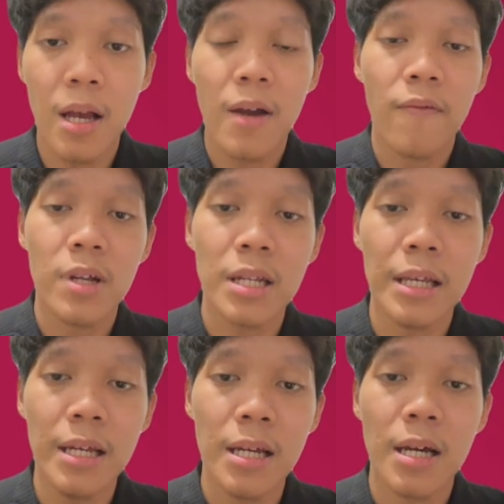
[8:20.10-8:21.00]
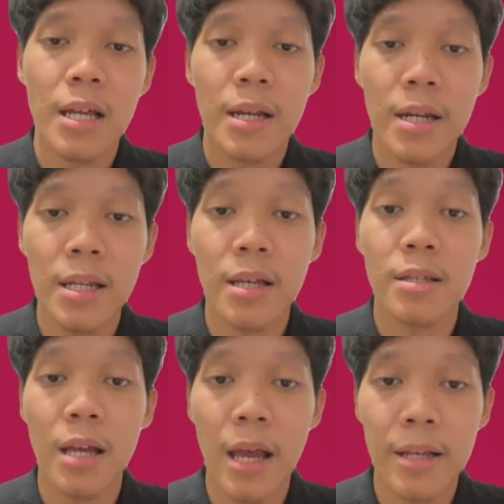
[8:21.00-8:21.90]
Firstly,
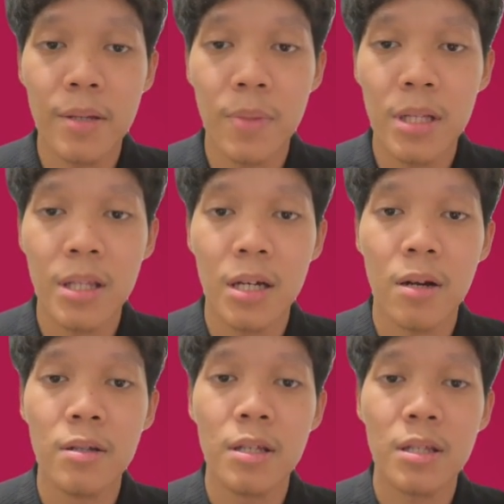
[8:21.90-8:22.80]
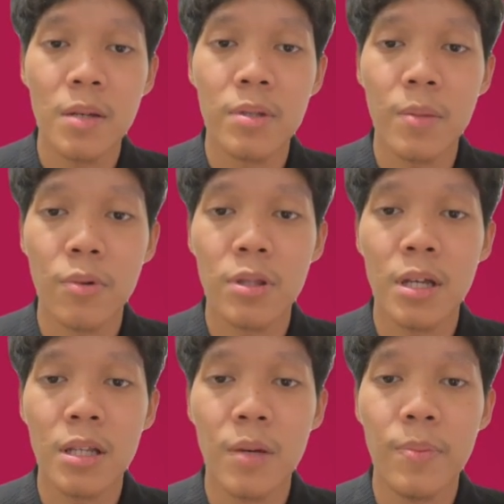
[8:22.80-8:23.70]
let's examine the current system
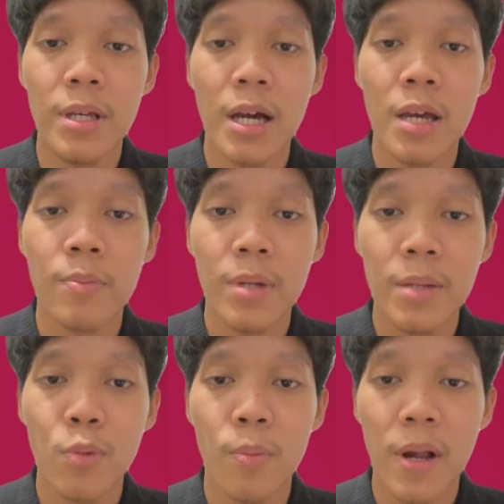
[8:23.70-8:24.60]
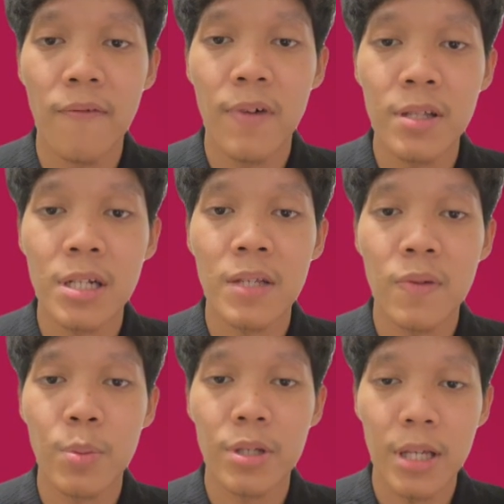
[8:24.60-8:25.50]
supporting the BIMB mobile fund
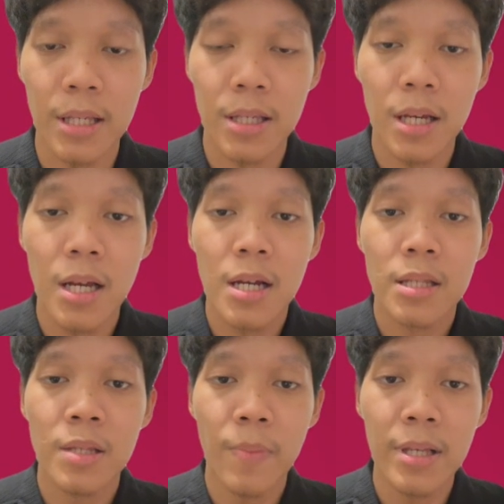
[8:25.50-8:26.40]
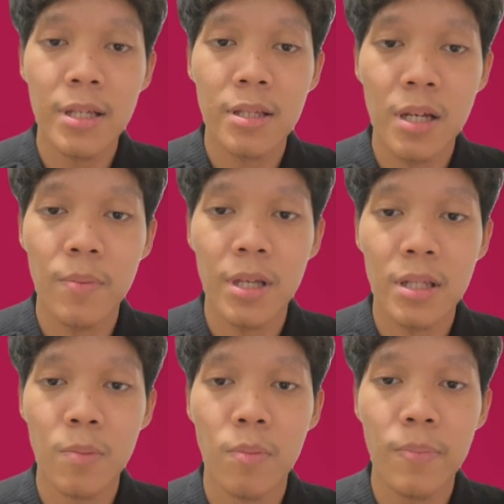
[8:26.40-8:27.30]
transfer process. The main system is
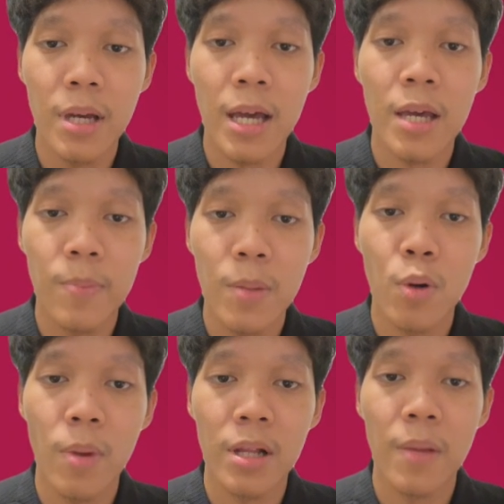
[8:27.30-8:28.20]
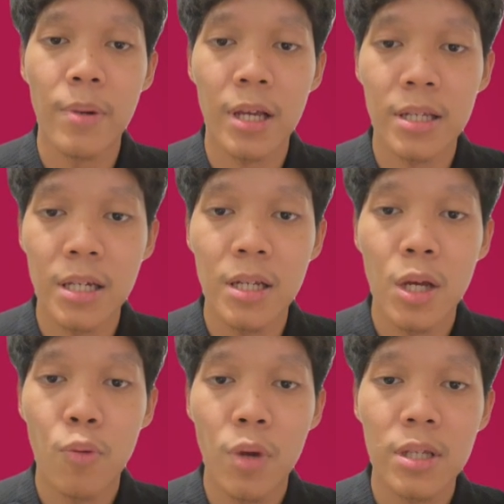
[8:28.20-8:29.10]
the BIMB mobile application,
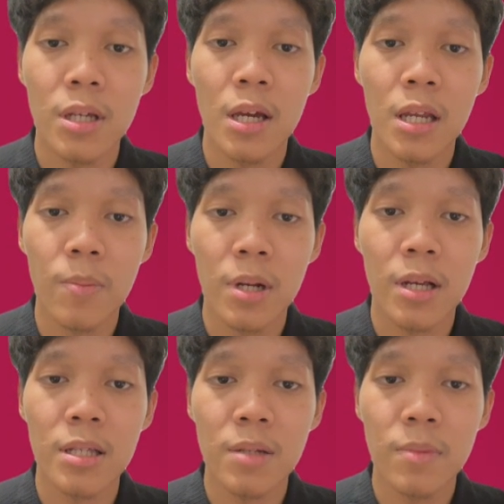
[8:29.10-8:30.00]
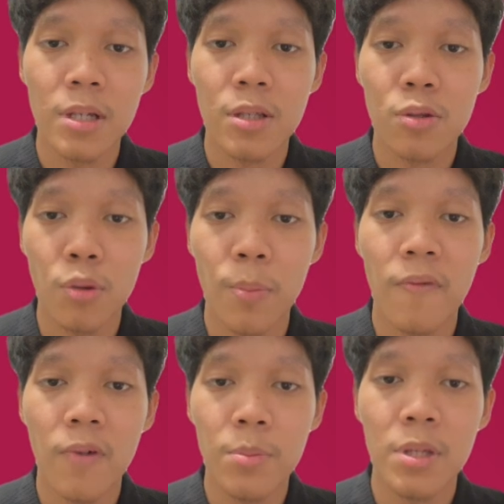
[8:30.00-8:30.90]
which enables customers to
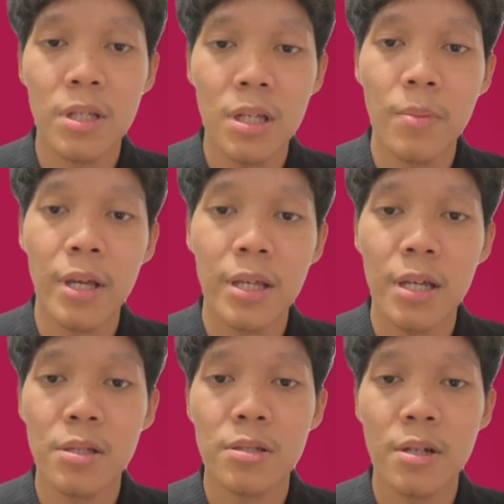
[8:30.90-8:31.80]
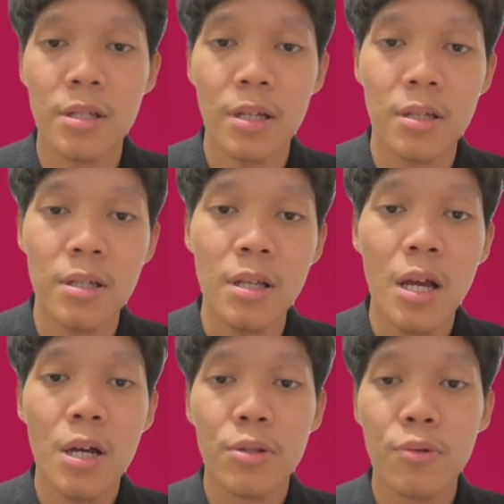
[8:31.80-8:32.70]
perform digital banking transactions
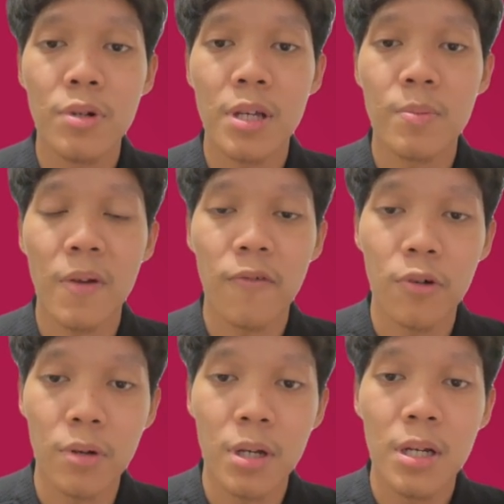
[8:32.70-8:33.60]
through their smartphone.